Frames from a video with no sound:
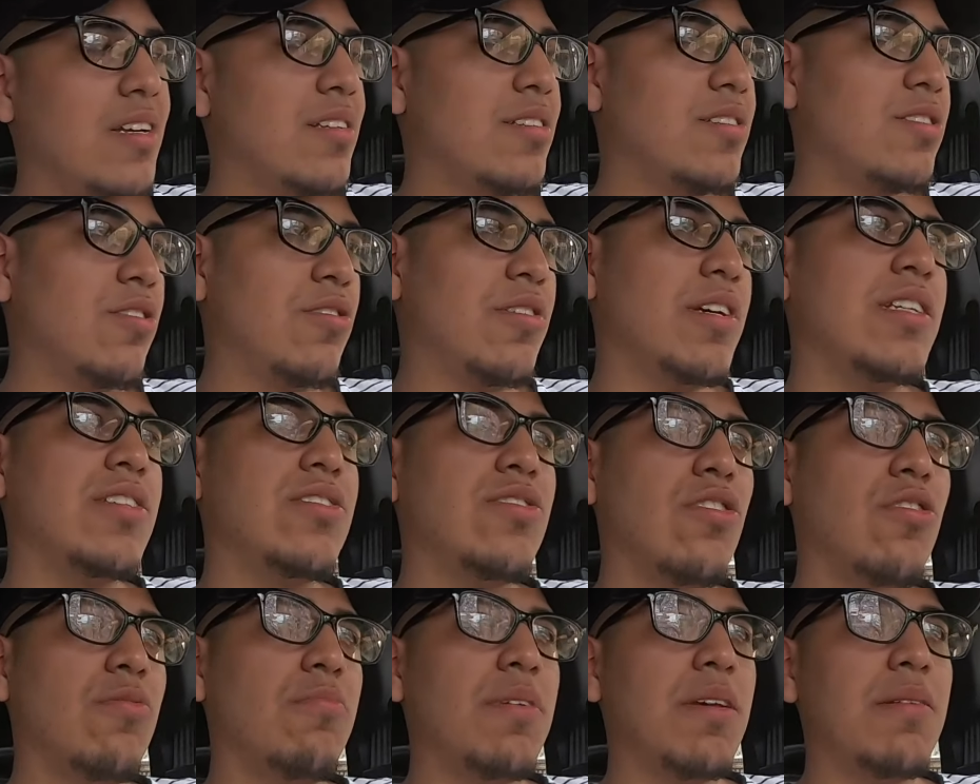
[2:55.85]
So he
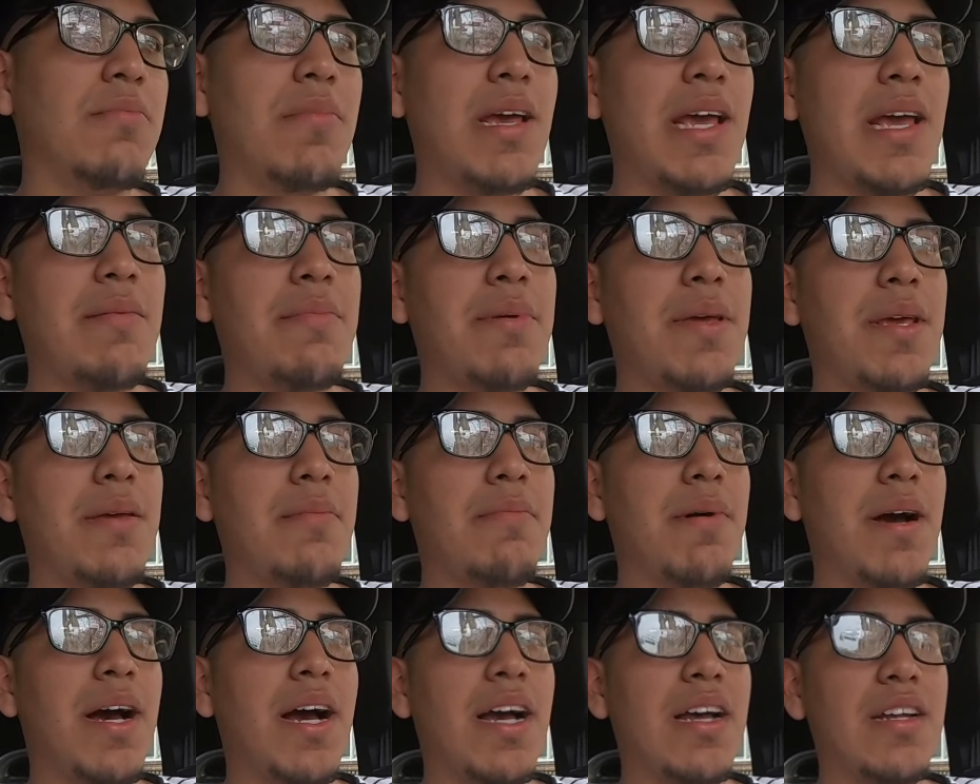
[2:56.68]
told me maybe
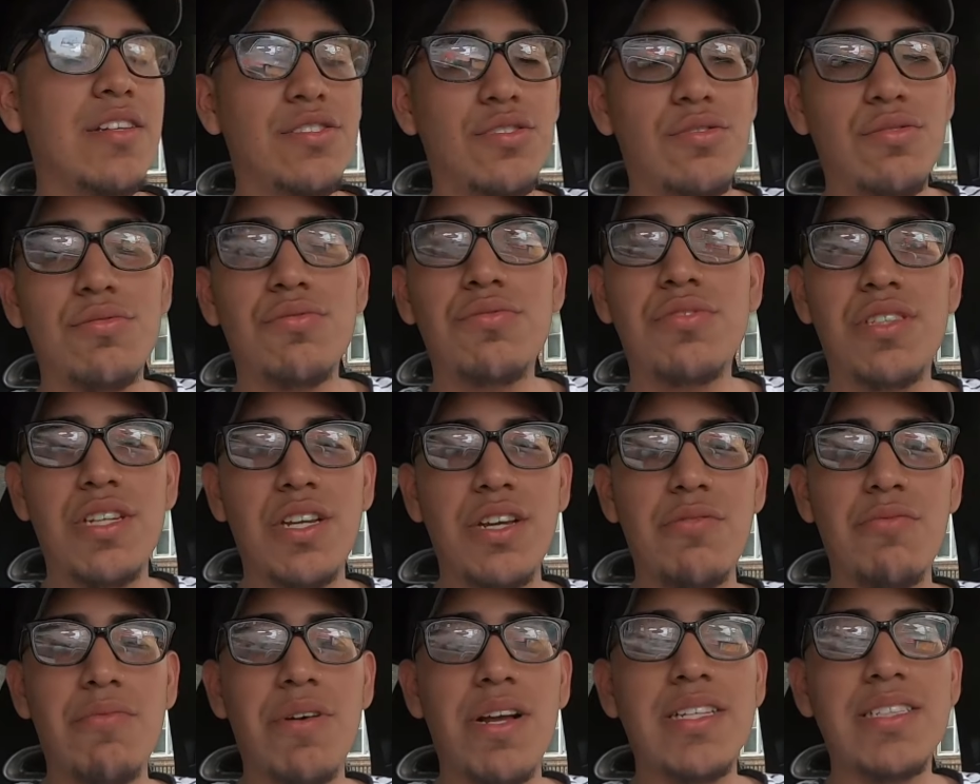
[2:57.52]
by
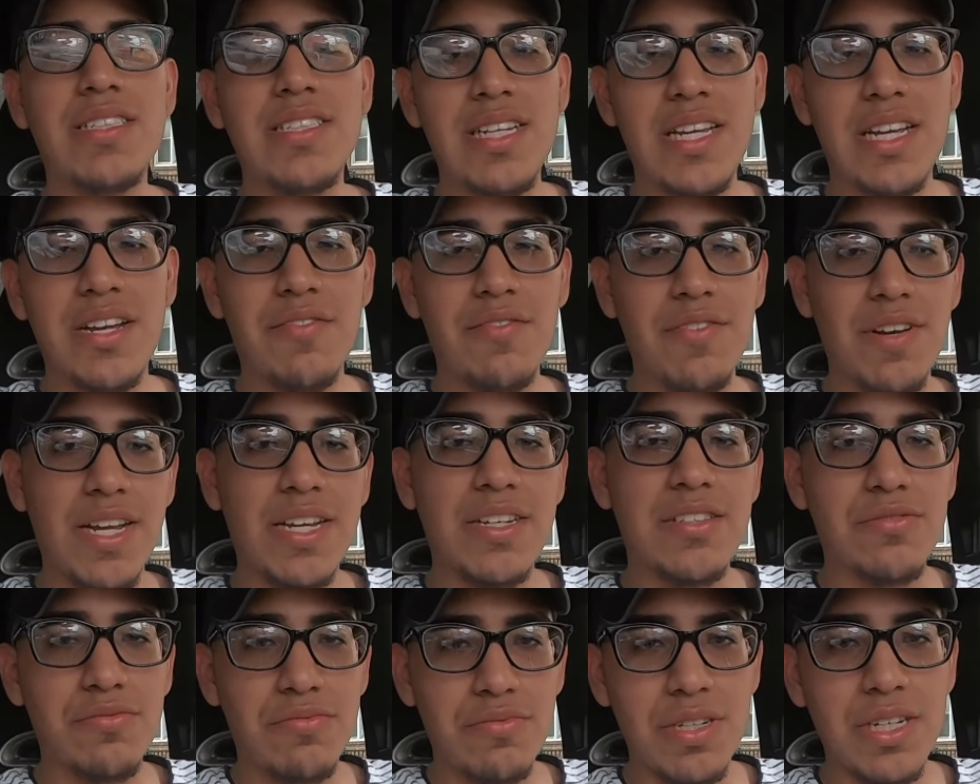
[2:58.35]
Tuesday, Wednesday of
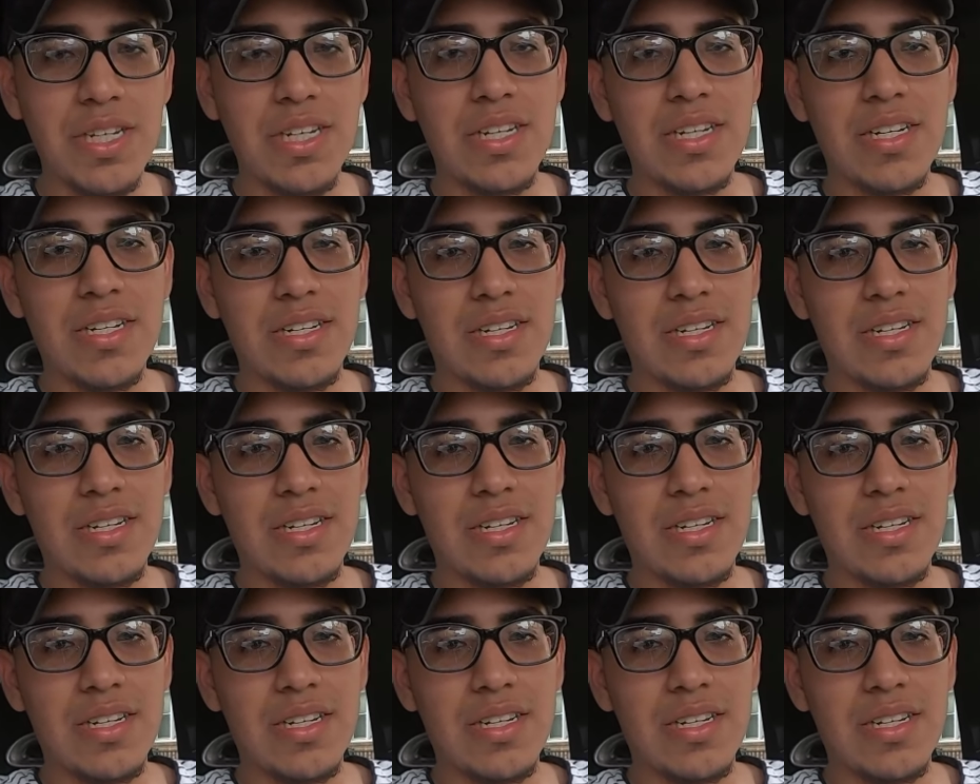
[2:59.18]
next week.